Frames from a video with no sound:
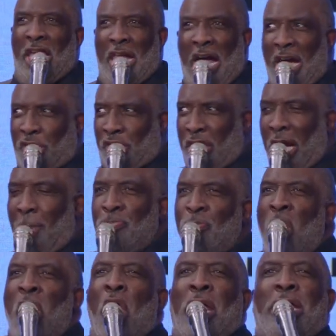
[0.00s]
usher,
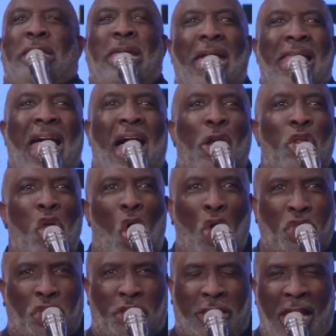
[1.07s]
get out your
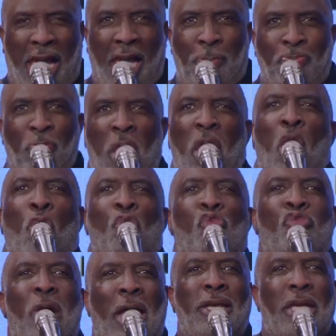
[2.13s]
seat,
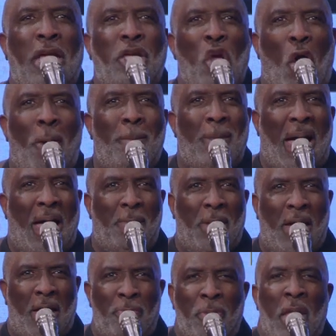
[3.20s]
run to your
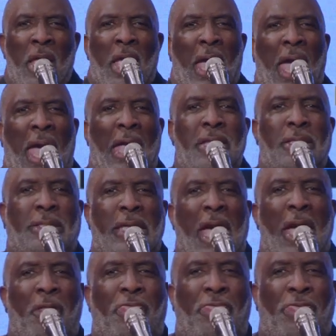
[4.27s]
mama, and
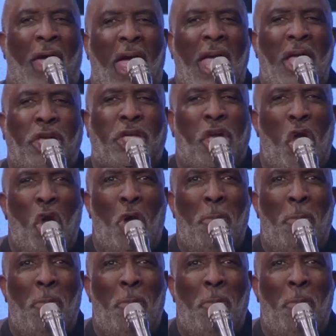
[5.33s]
say, thank you,